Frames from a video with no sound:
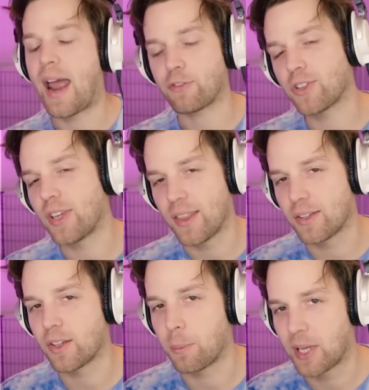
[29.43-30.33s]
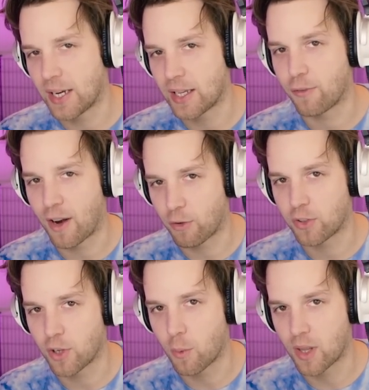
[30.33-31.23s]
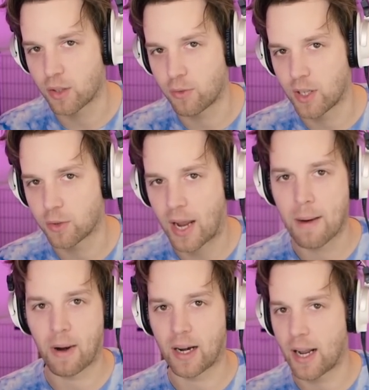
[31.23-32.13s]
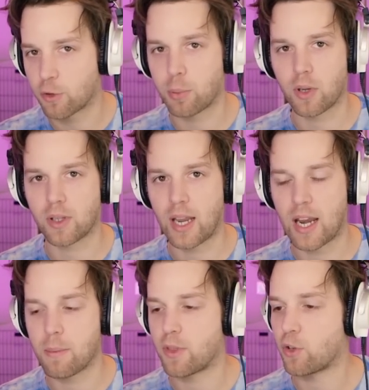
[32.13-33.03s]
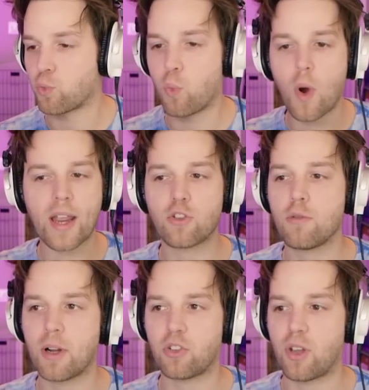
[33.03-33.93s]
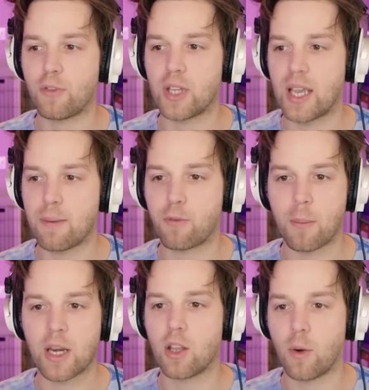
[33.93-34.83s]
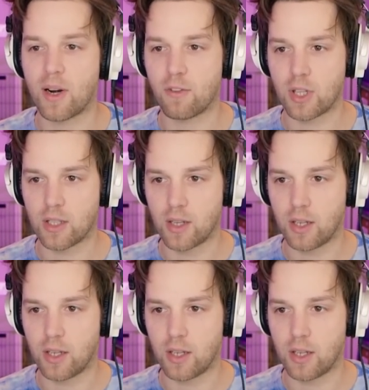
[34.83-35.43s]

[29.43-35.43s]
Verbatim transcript: I have to say this at the beginning of every single one of these videos. I'm not an expert on the game. There's way too much stuff in the game for me to know what everything